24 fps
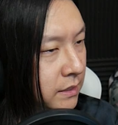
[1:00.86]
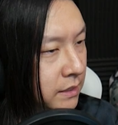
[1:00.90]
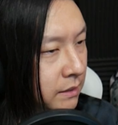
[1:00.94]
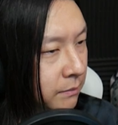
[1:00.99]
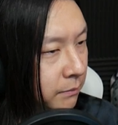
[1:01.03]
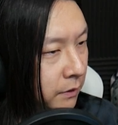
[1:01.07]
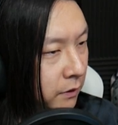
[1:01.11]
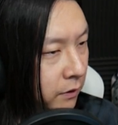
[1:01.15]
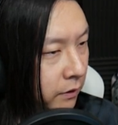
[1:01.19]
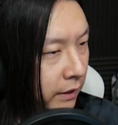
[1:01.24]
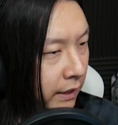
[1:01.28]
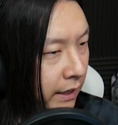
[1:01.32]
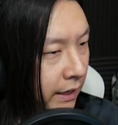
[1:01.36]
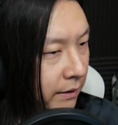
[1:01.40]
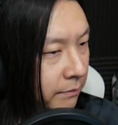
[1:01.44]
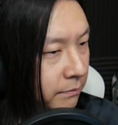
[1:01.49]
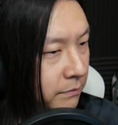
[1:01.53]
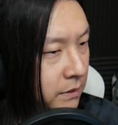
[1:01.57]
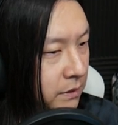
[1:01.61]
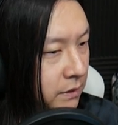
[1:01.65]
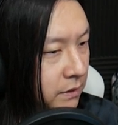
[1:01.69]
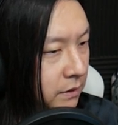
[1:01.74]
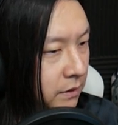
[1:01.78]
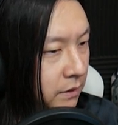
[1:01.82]
similar
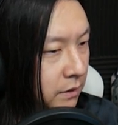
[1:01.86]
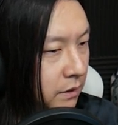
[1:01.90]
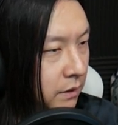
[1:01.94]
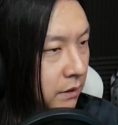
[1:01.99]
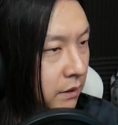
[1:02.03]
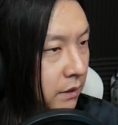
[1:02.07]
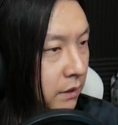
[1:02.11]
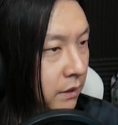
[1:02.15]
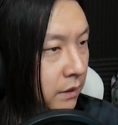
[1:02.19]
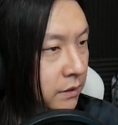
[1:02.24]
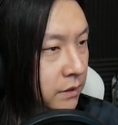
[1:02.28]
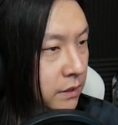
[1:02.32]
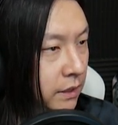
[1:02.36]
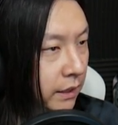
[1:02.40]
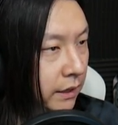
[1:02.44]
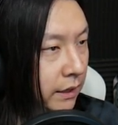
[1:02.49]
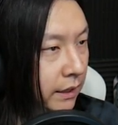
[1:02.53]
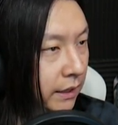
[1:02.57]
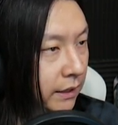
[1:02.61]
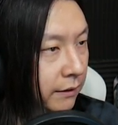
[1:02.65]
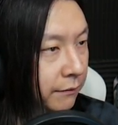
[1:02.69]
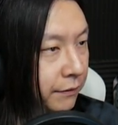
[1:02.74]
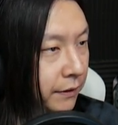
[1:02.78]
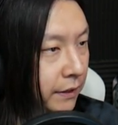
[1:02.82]
games. So I
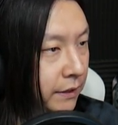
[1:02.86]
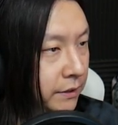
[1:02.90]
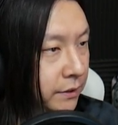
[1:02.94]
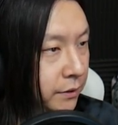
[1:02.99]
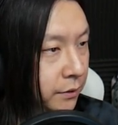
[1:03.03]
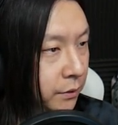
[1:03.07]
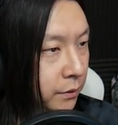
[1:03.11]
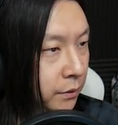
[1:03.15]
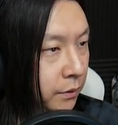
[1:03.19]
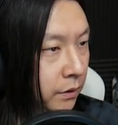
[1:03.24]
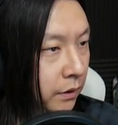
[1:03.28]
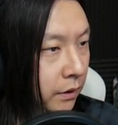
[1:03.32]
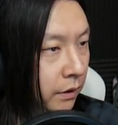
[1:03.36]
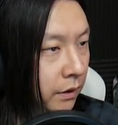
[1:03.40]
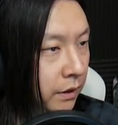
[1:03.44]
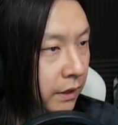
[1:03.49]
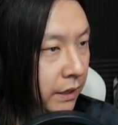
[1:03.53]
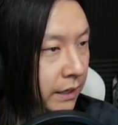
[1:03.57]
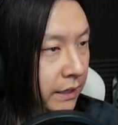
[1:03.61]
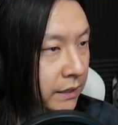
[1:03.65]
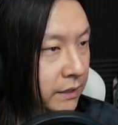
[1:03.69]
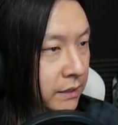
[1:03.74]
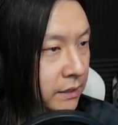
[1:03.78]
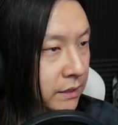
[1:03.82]
think if I do
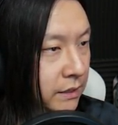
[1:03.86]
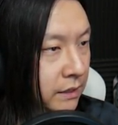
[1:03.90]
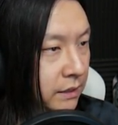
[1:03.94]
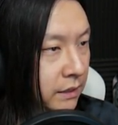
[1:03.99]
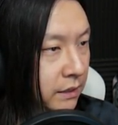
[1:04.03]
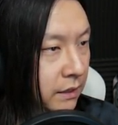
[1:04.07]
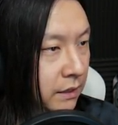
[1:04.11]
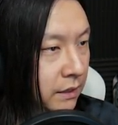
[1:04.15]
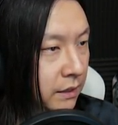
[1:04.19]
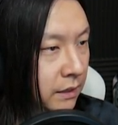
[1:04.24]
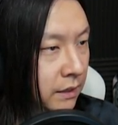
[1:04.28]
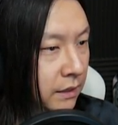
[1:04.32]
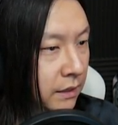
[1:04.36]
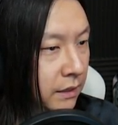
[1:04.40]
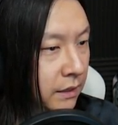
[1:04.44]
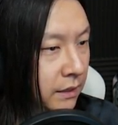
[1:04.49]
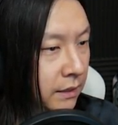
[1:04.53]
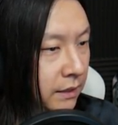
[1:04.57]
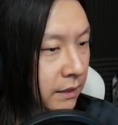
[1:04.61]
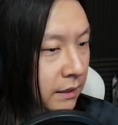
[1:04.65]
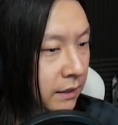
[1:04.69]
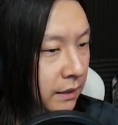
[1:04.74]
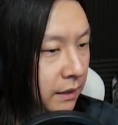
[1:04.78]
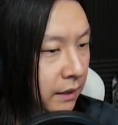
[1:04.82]
this,
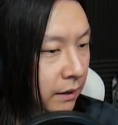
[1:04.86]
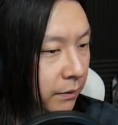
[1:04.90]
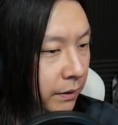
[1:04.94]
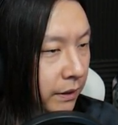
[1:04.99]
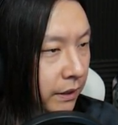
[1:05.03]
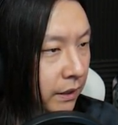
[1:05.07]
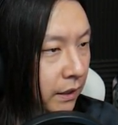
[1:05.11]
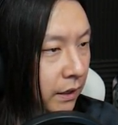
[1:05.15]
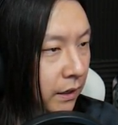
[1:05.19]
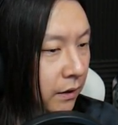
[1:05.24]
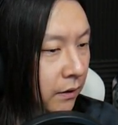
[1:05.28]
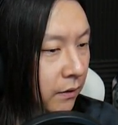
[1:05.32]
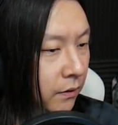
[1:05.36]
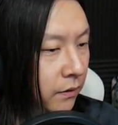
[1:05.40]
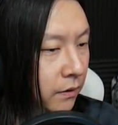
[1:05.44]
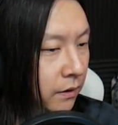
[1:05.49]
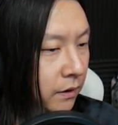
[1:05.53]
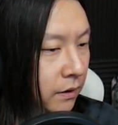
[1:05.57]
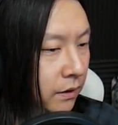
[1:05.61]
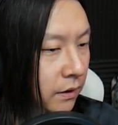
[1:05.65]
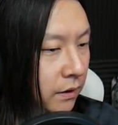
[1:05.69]
there we go.